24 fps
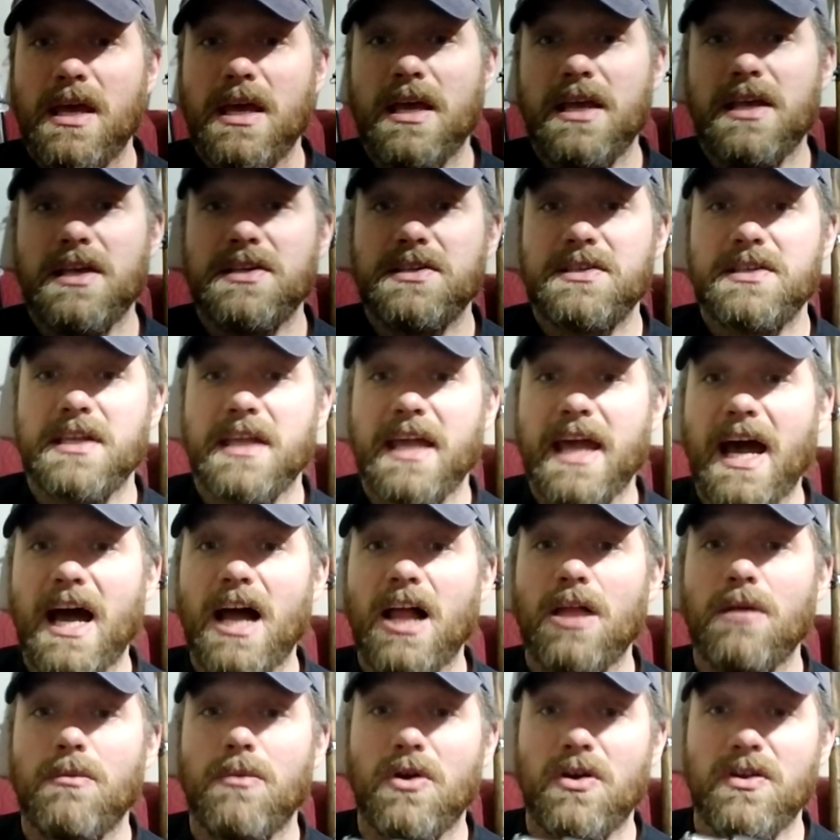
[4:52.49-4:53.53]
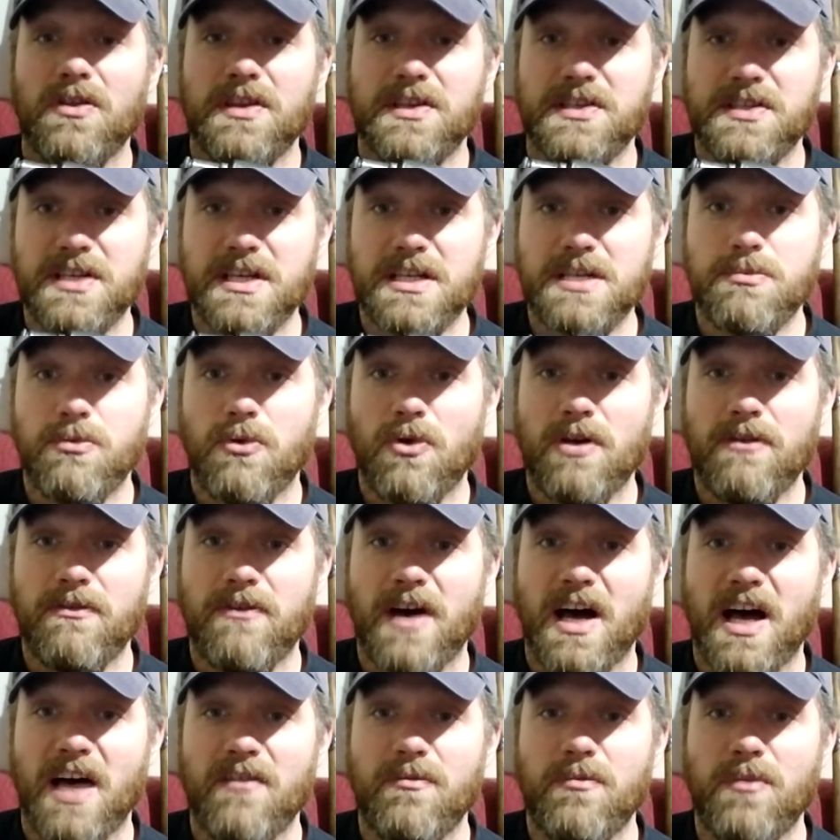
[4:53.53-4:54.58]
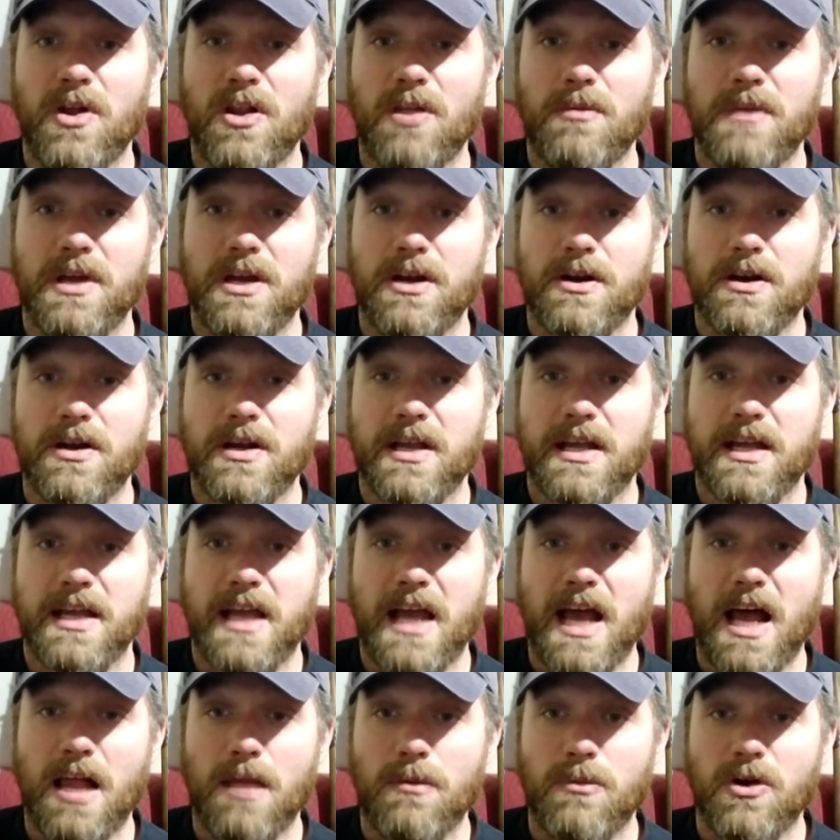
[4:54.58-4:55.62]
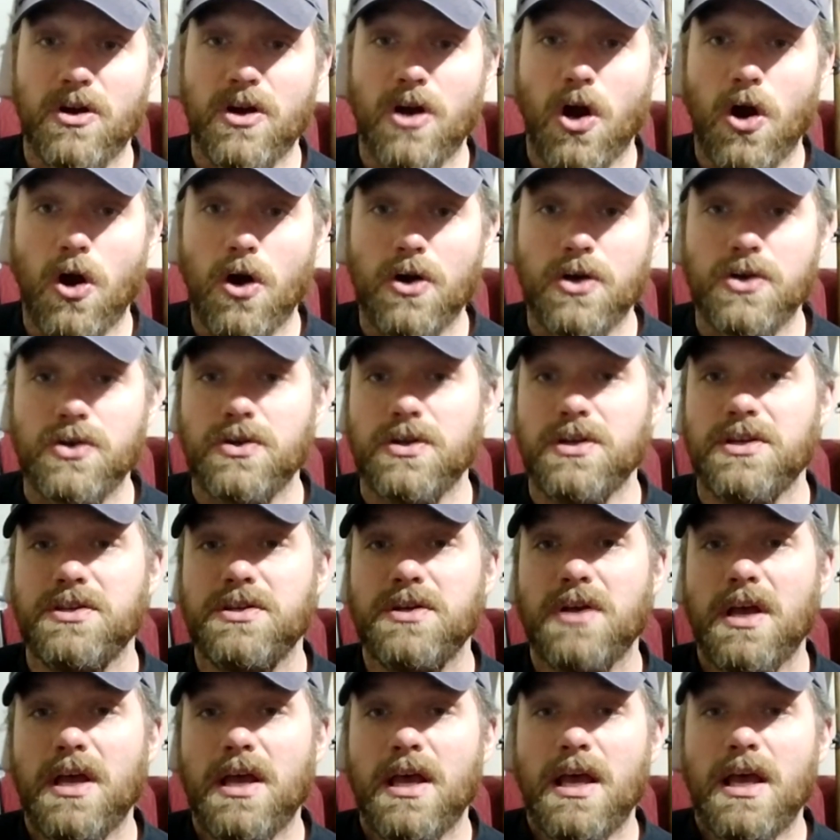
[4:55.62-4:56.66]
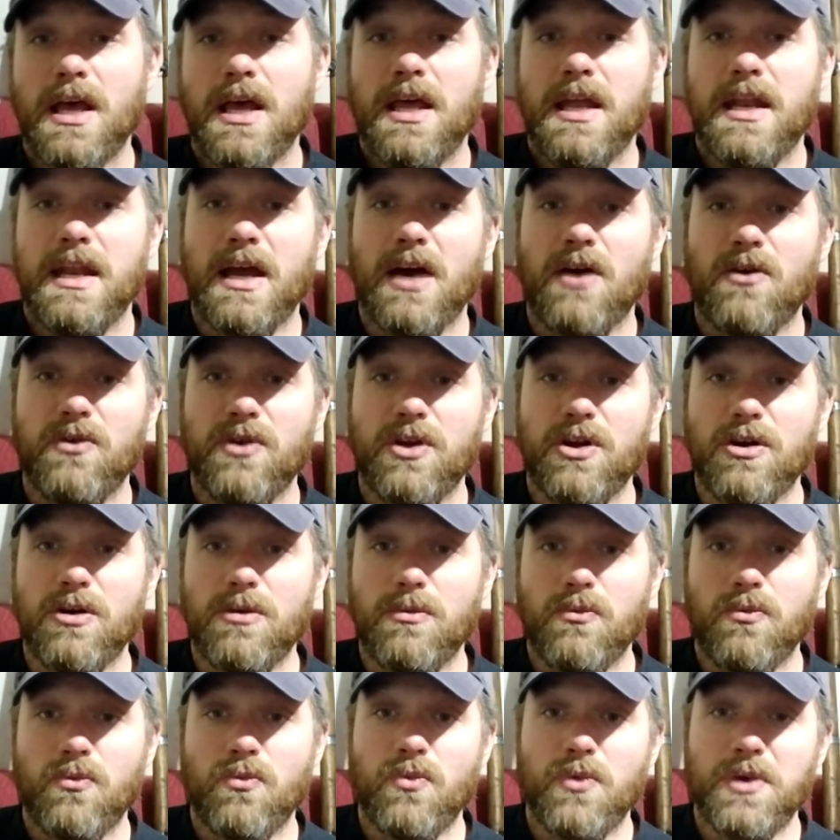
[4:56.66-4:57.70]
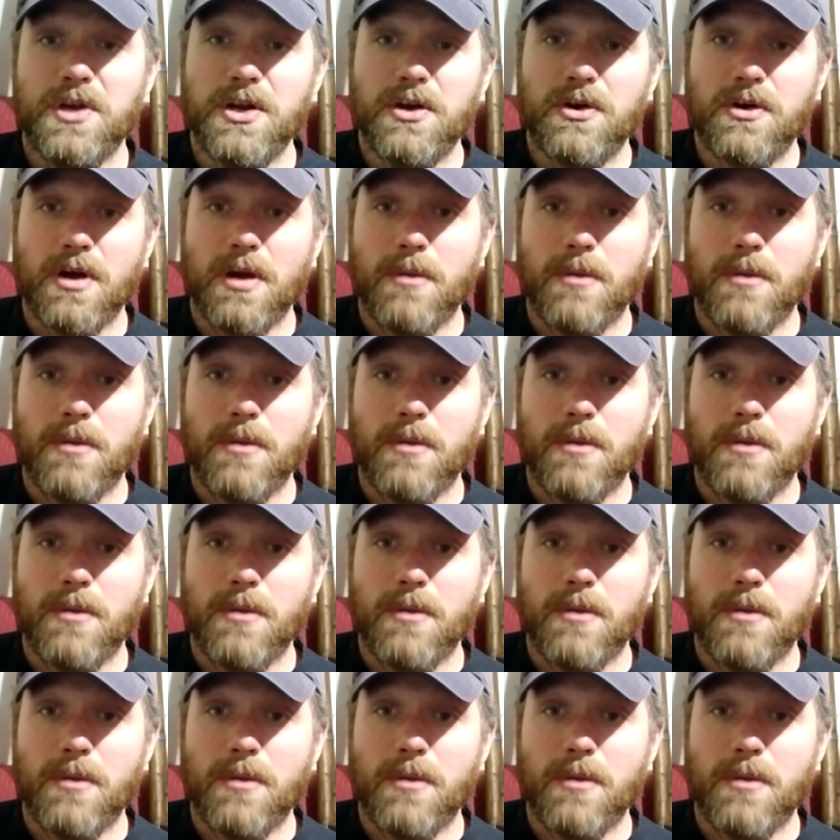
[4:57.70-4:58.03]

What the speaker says: is the caliber, the 6.5 millimeter caliber cartridge. Now, when you're